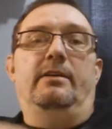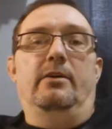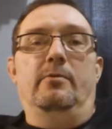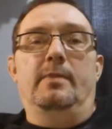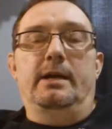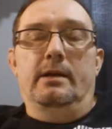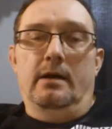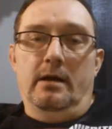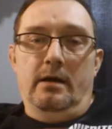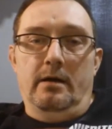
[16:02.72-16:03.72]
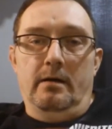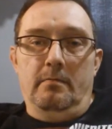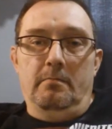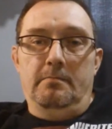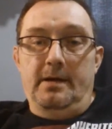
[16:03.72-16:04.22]
it to me
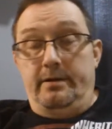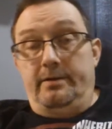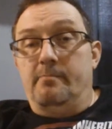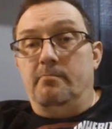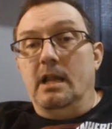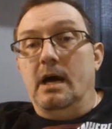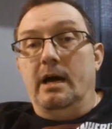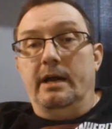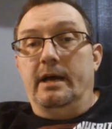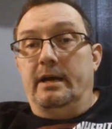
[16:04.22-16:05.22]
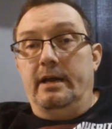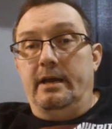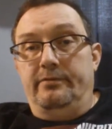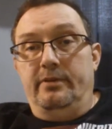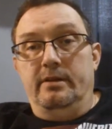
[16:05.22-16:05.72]
because I'm blind. I
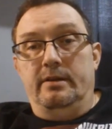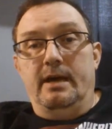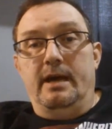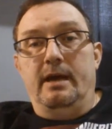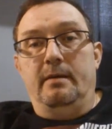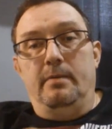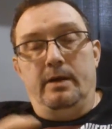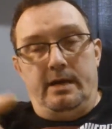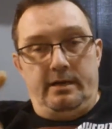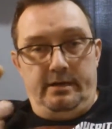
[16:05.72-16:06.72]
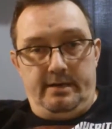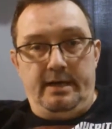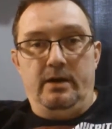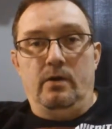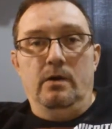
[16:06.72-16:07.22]
can't see the tag, but I can
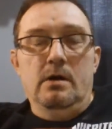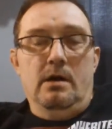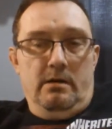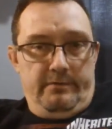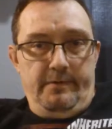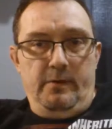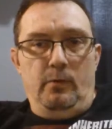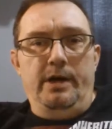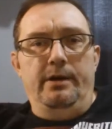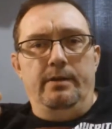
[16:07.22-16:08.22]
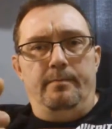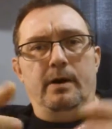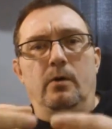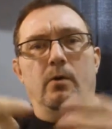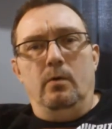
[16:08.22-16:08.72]
tell from the weight of the
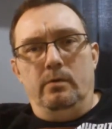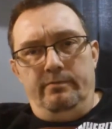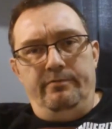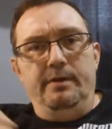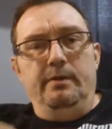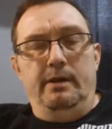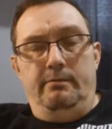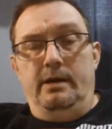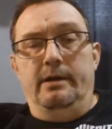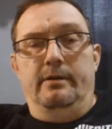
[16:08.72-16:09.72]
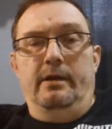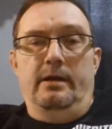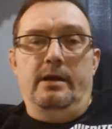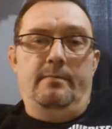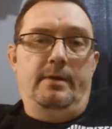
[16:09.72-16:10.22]
pole and the feel of it, I can
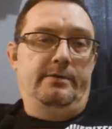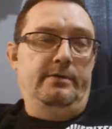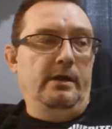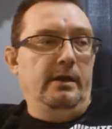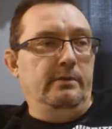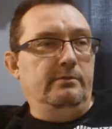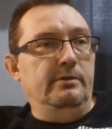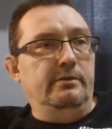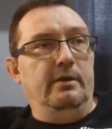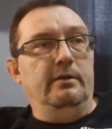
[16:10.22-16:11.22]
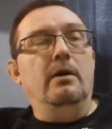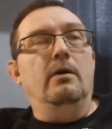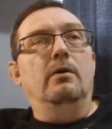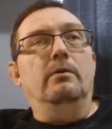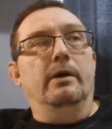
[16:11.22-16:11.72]
tell you how much it is. She says,
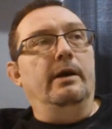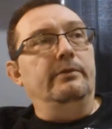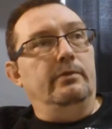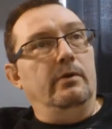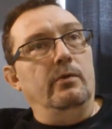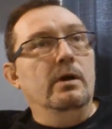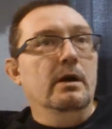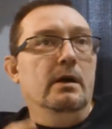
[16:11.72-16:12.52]
oh, okay. So